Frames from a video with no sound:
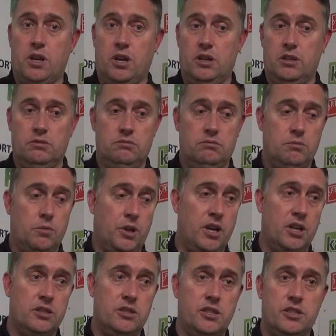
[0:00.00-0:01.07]
We can't
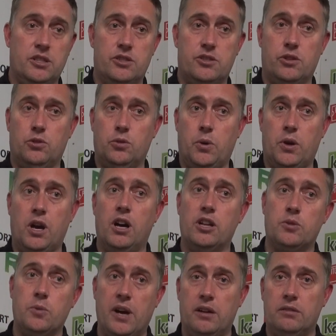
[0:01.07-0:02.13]
sit and sulk. We
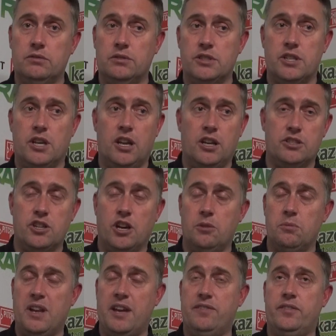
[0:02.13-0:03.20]
can't dwell. There's a lot of
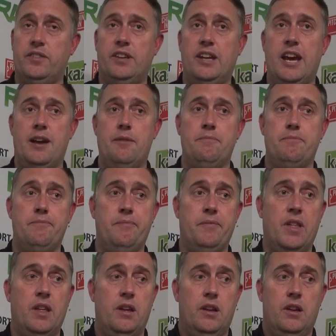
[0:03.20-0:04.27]
time left.
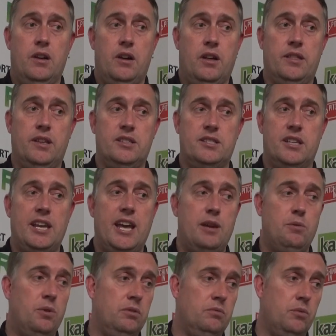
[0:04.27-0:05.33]
I think
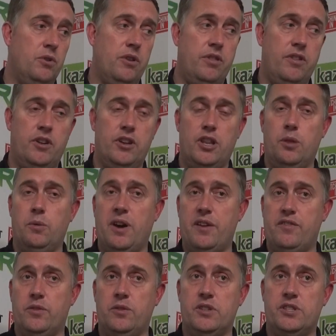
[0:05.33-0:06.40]
today we're a third of the
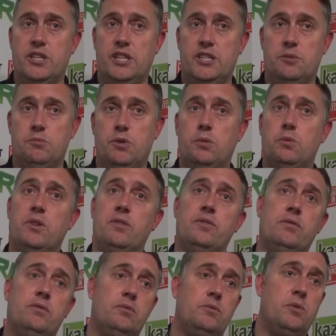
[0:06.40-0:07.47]
way through the season, but
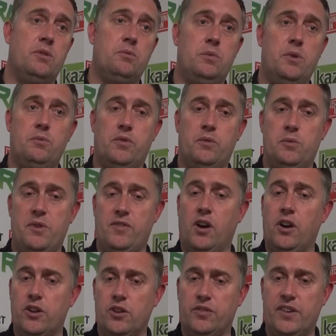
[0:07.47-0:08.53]
we've
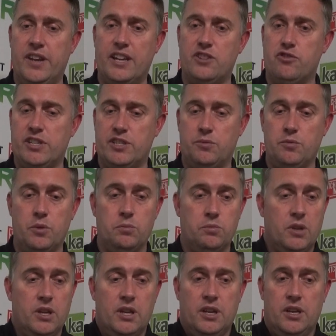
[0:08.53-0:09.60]
got enough in that dressing
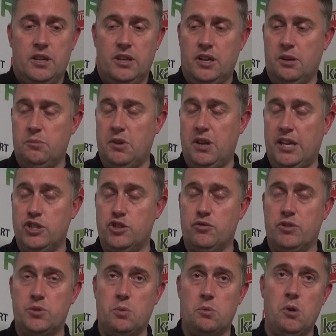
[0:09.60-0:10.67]
room.
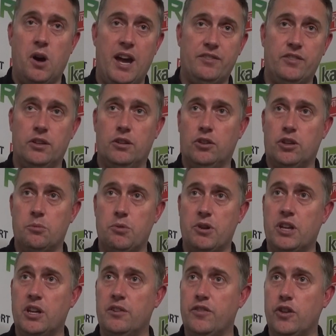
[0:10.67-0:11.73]
Injuries, we might have to look at
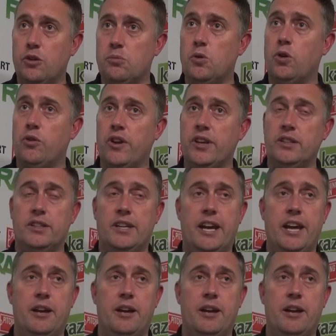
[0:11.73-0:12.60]
bringing a few more in.